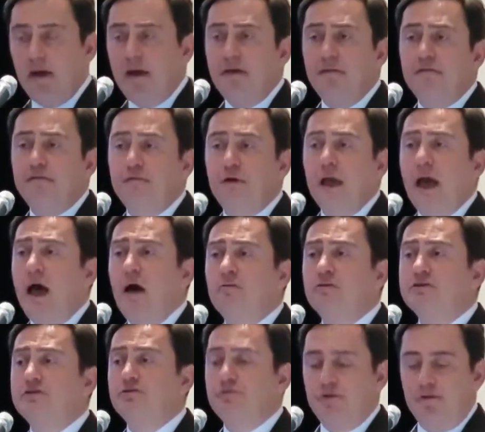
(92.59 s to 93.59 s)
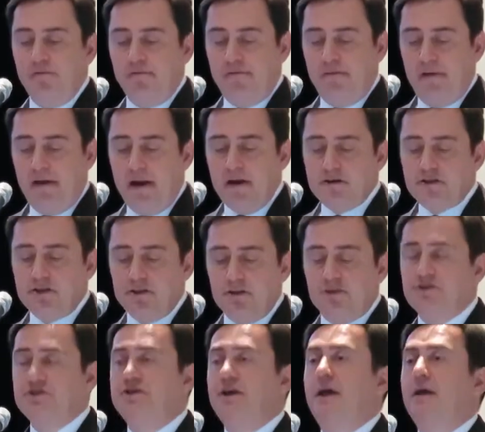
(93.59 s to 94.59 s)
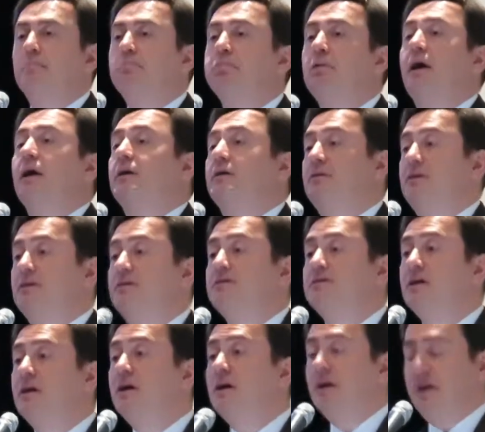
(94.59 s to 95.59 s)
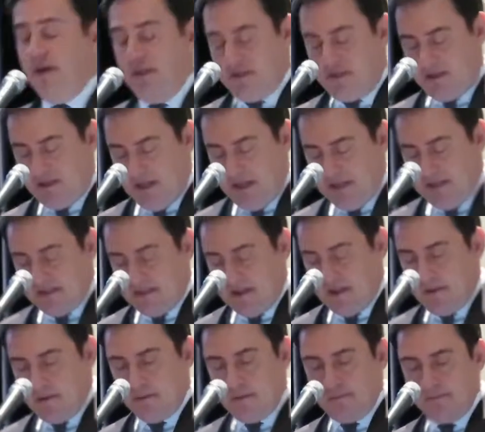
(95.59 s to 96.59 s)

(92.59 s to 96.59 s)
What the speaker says: If we have a circumferential shape like this, it's easy.